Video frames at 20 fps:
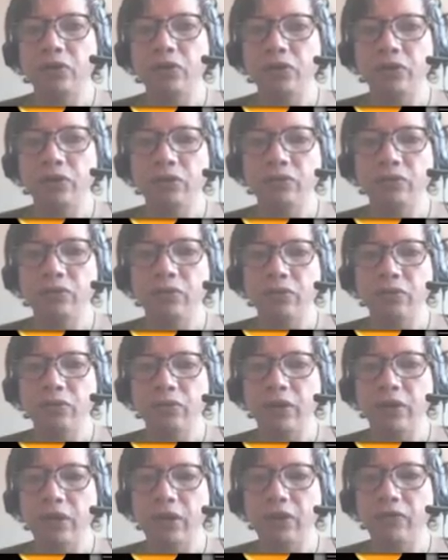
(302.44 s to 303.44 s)
2,
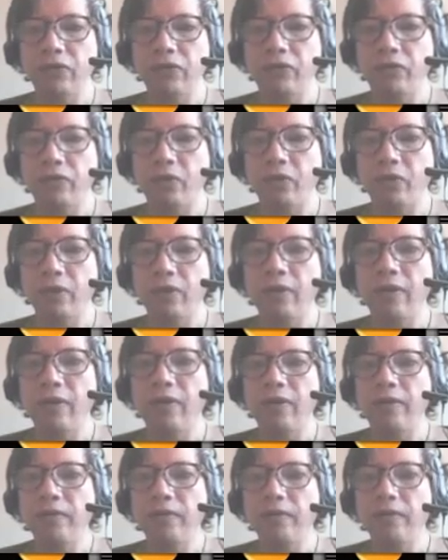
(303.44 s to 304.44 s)
3, 4,
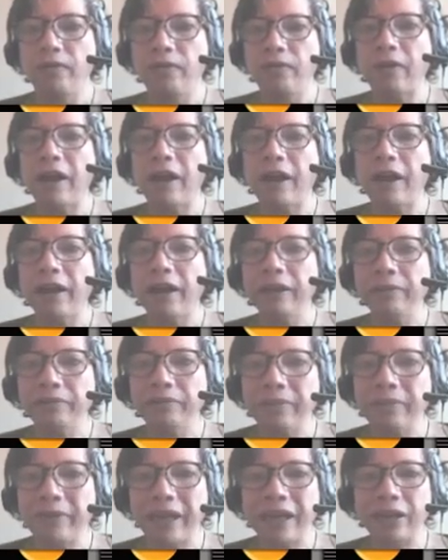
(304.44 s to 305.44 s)
5
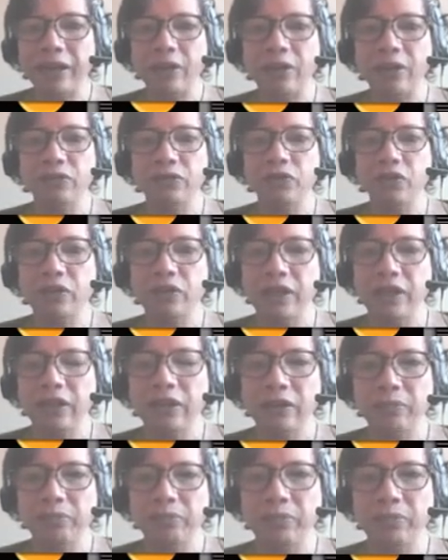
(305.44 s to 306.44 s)
mangoes
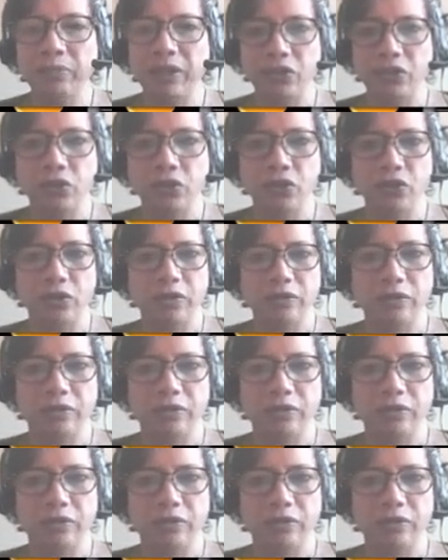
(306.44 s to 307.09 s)
in the picture.